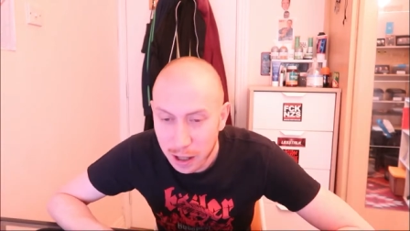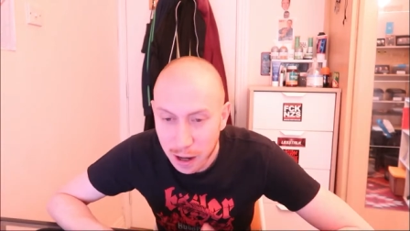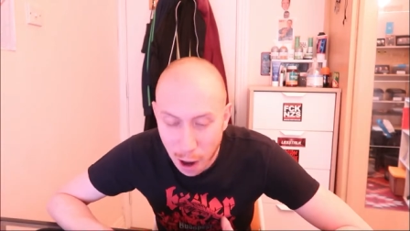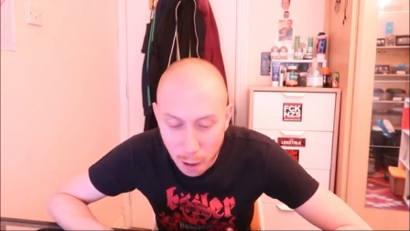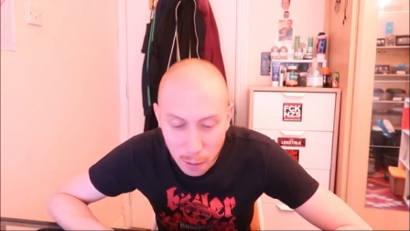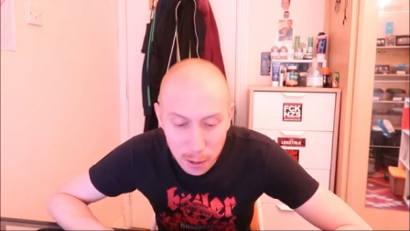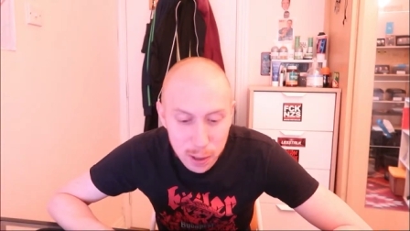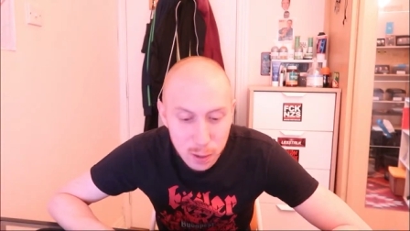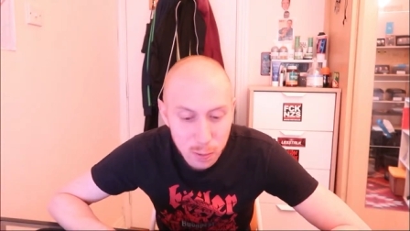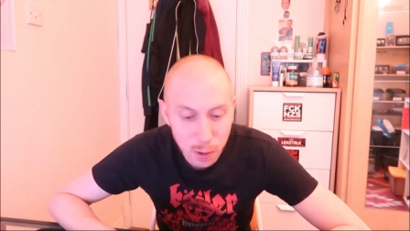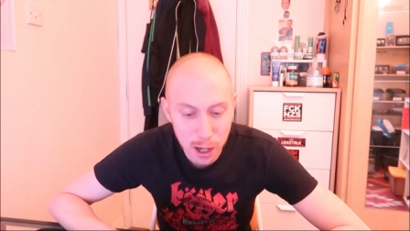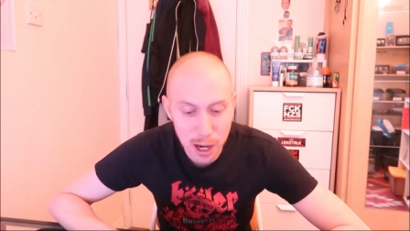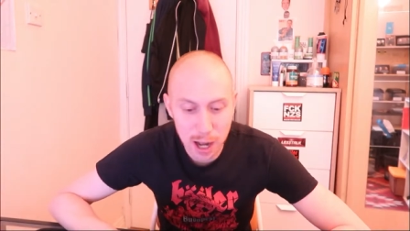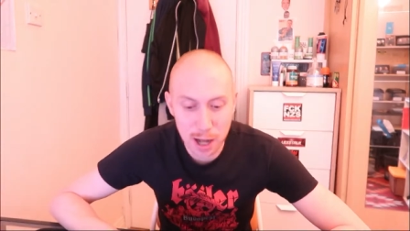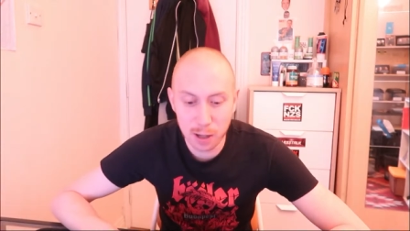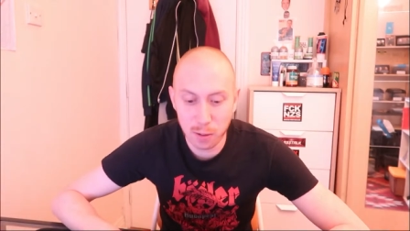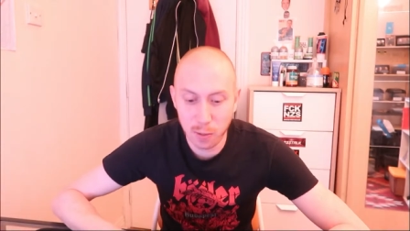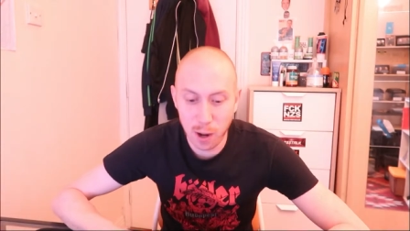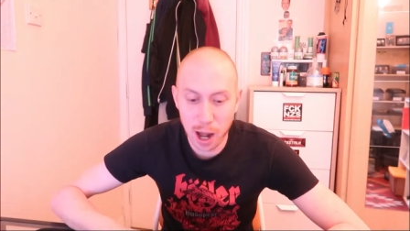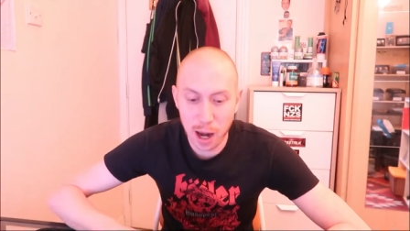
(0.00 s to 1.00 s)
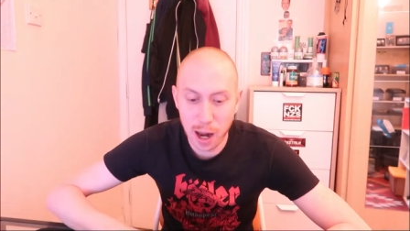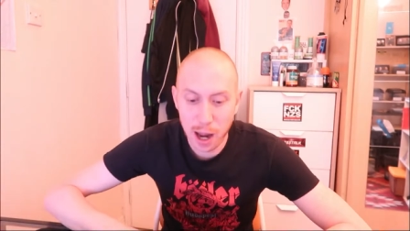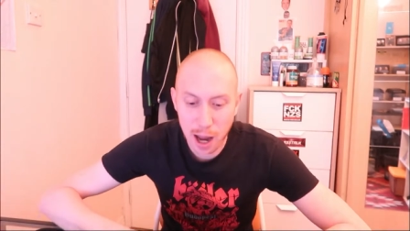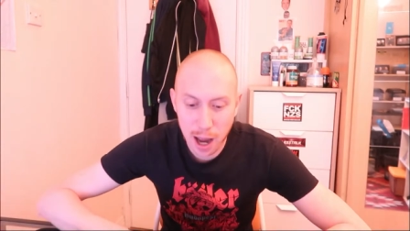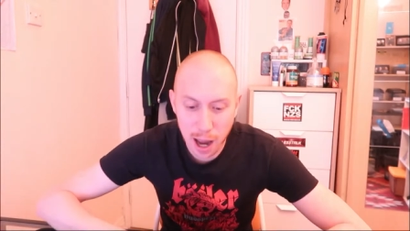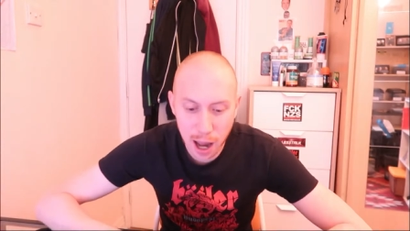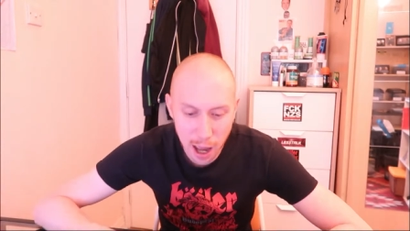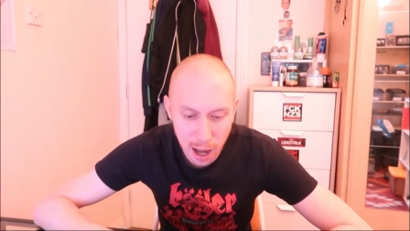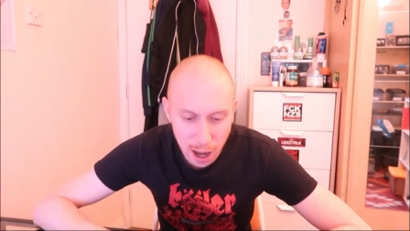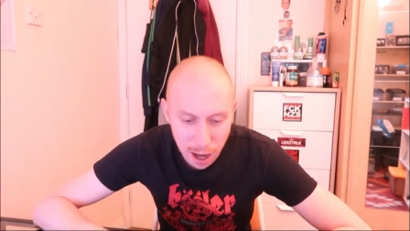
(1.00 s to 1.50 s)
That was funny as well.
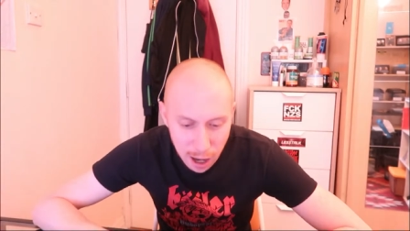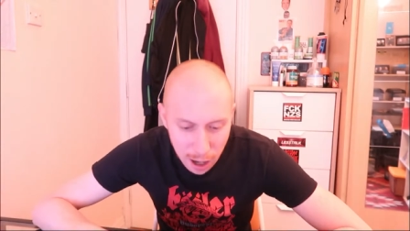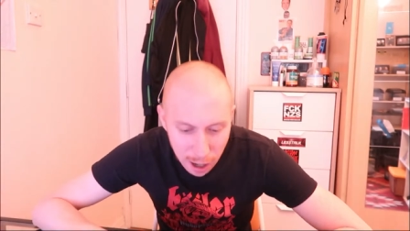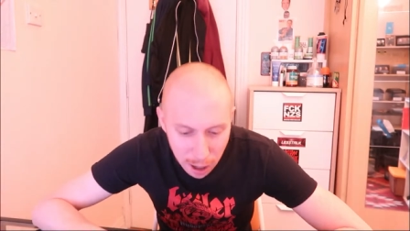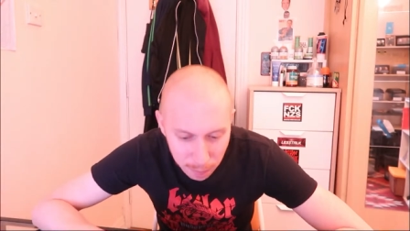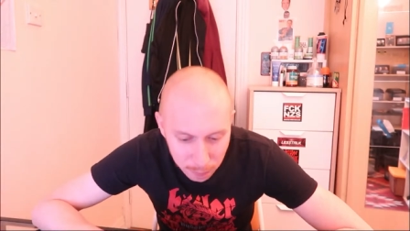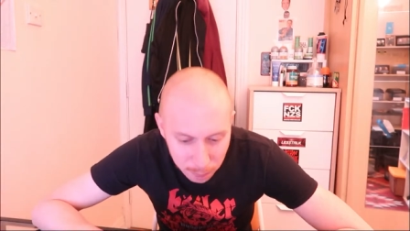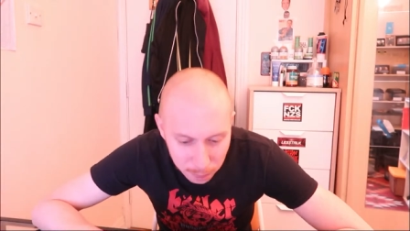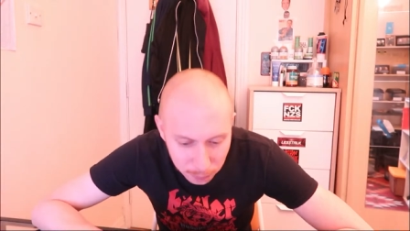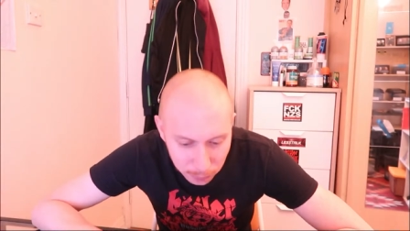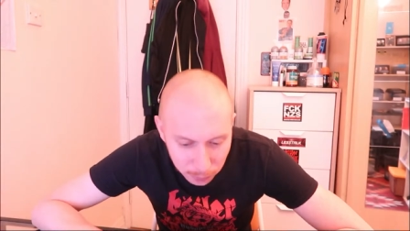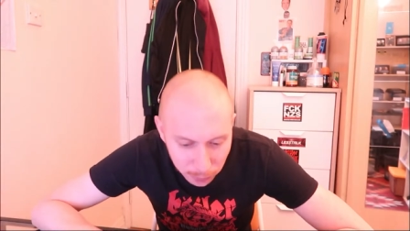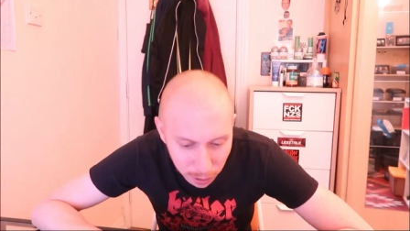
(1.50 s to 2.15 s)
And